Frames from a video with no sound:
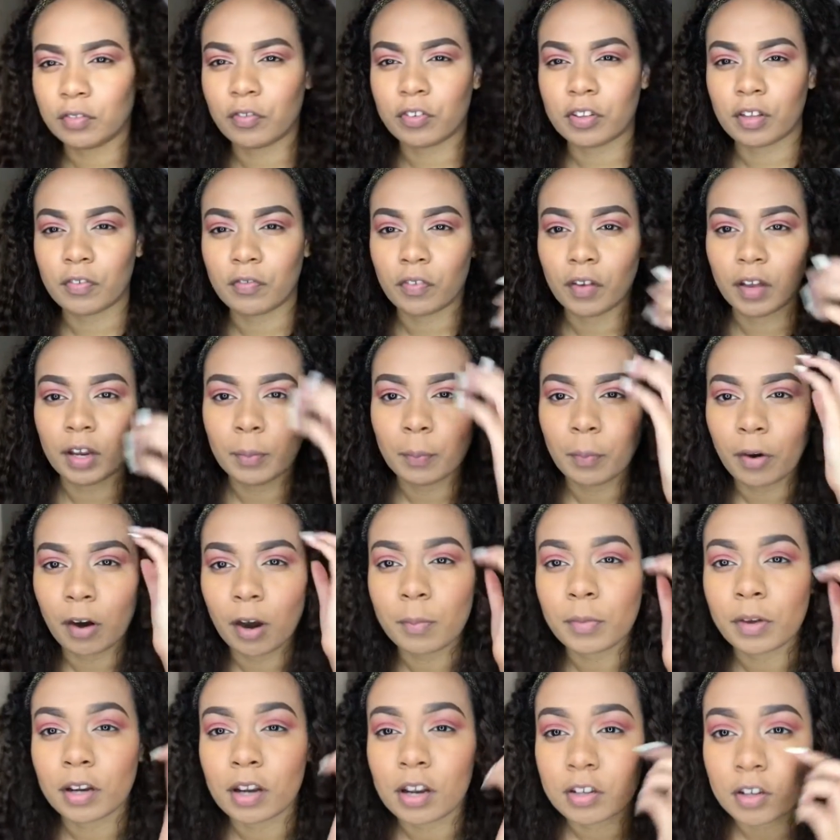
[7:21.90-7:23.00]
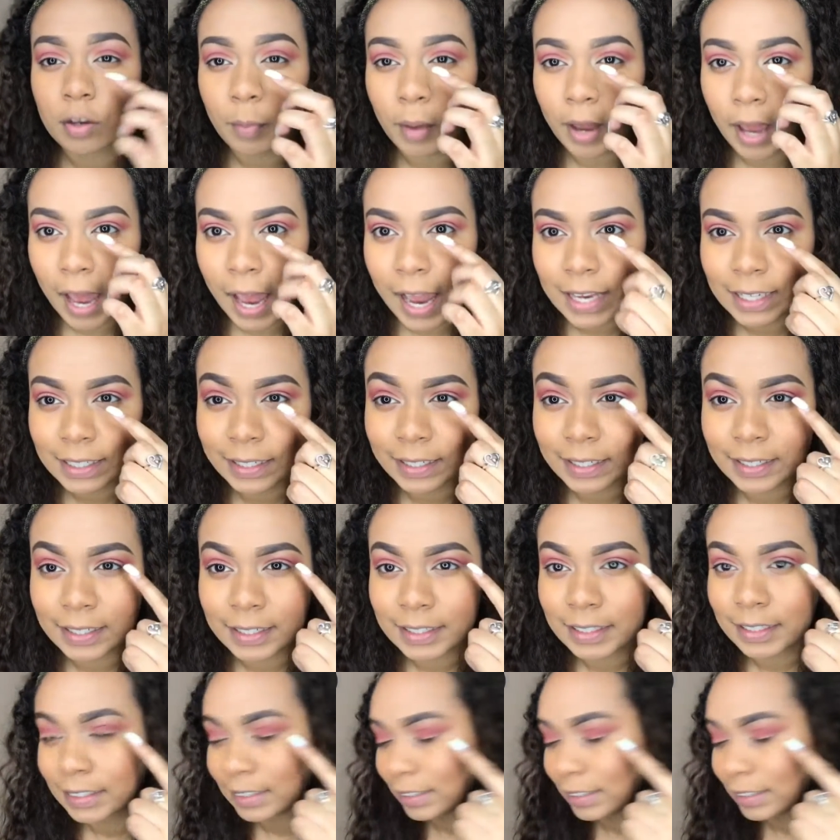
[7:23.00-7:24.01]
For the fun part, I'm gonna do my eyelid.